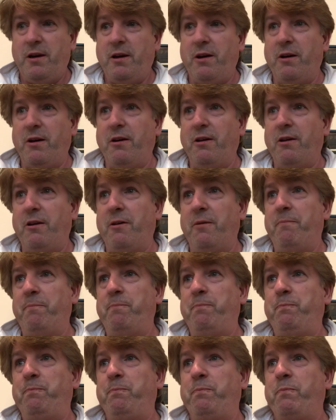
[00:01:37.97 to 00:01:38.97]

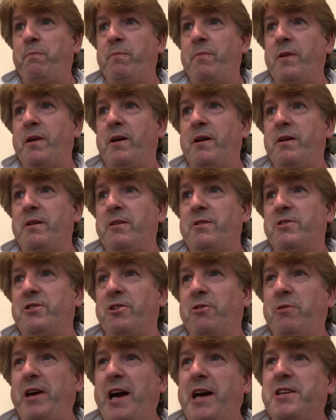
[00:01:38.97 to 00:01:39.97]

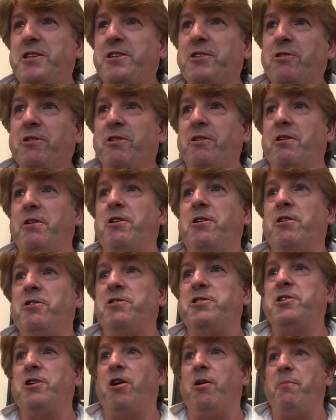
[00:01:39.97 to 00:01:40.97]
So yes, a
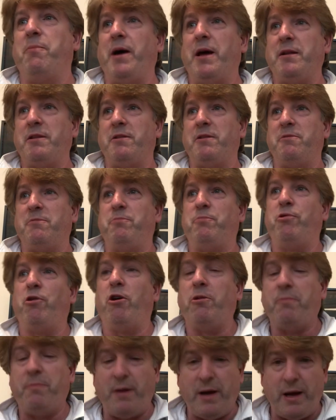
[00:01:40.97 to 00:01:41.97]
sort of band,
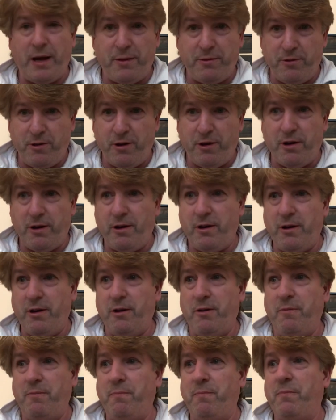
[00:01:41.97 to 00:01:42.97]
prog band that
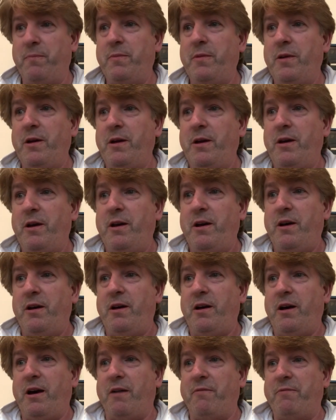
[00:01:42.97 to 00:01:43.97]

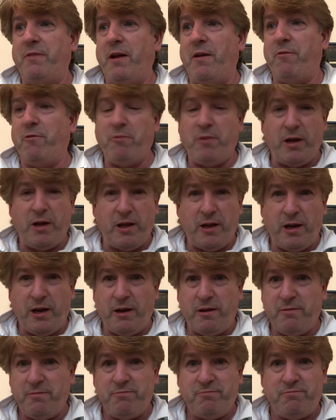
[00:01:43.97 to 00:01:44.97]
I've never really
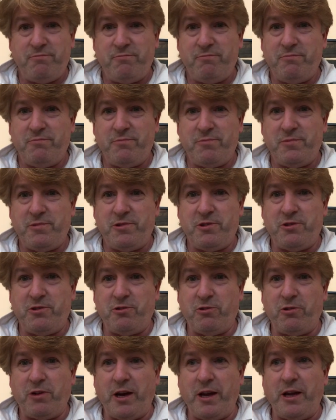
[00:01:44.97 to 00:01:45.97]

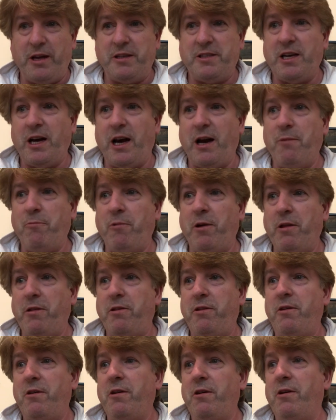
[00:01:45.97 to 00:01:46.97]
took any time
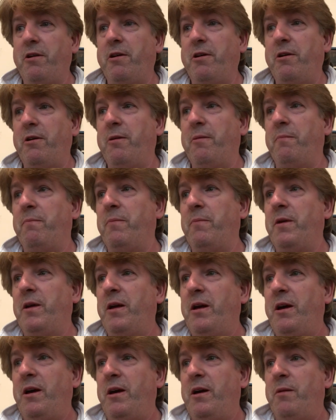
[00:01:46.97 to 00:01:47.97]
with,
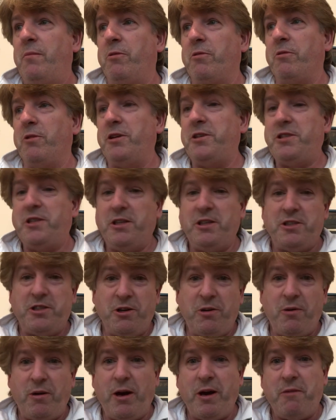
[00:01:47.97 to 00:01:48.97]
but listening
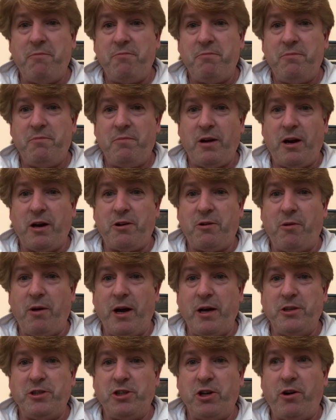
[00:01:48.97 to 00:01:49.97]
to it, I
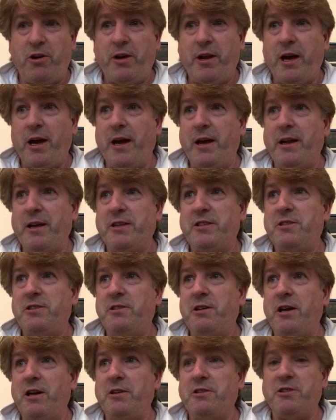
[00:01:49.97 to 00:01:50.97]
quite enjoyed it, and it's
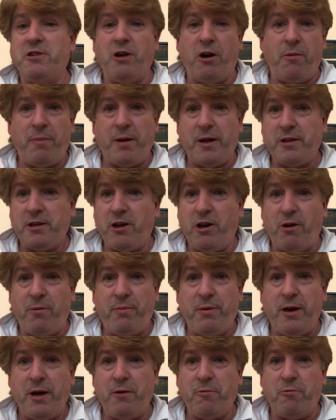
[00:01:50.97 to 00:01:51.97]
not a bad
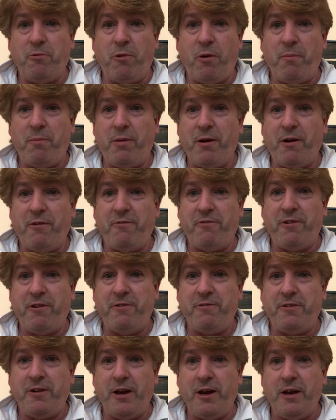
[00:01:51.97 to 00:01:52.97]
copy.
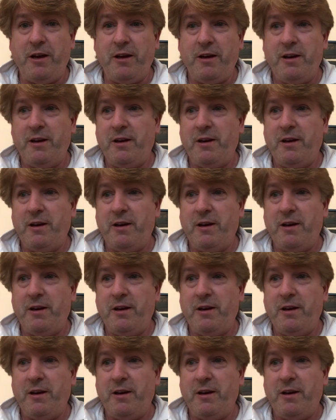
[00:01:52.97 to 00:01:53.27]
£1.50.